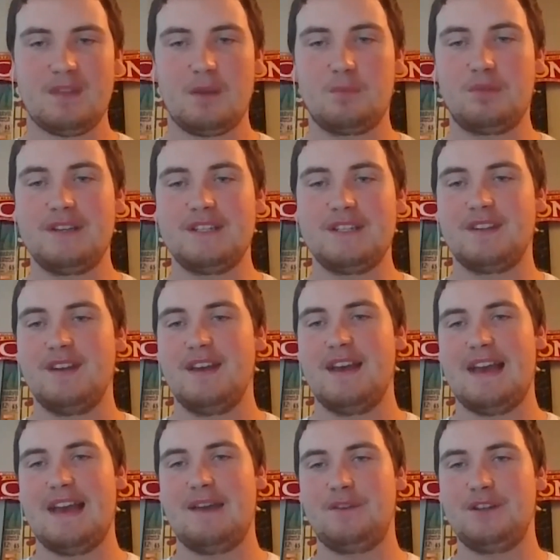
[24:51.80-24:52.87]
please,
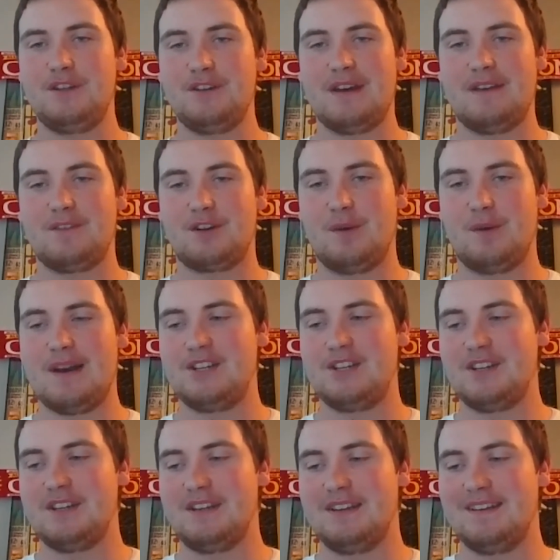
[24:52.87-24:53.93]
if you do have a
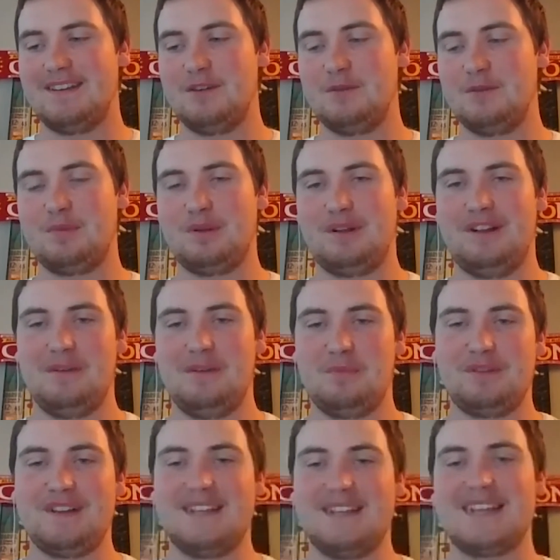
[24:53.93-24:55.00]
question,
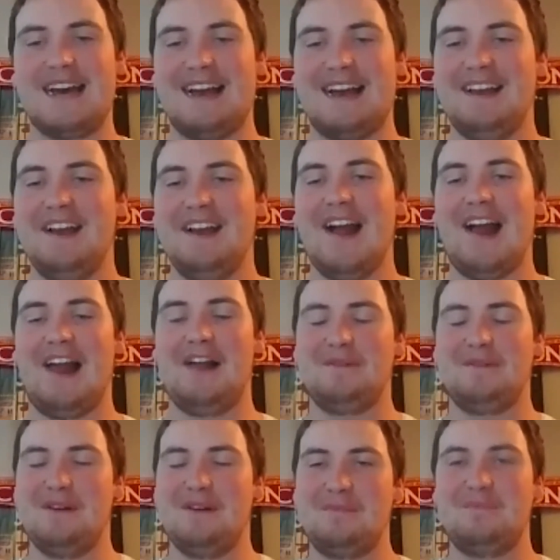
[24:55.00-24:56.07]
please,
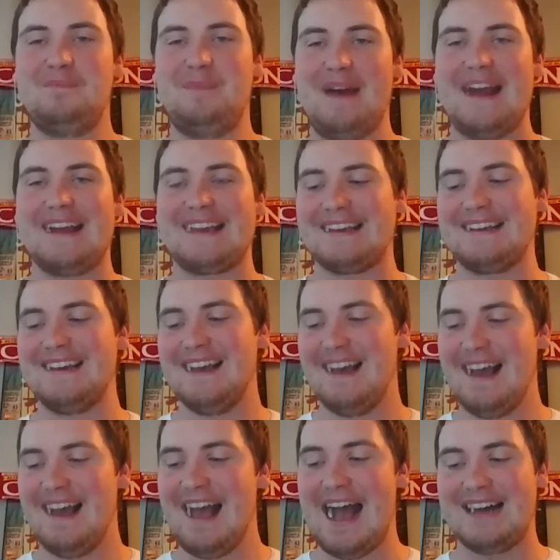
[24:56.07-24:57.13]
I'm begging,
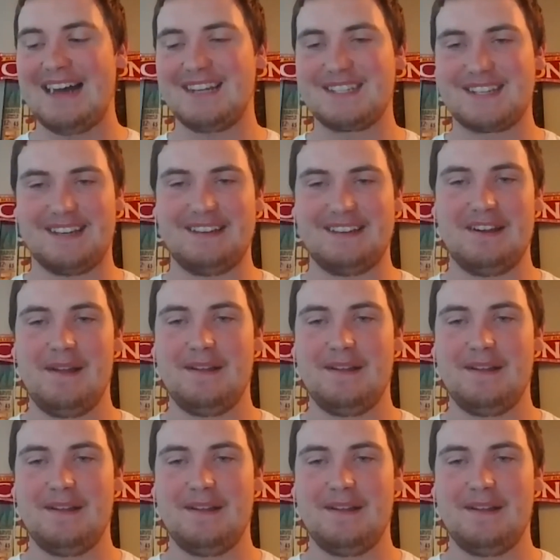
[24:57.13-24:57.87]
ask it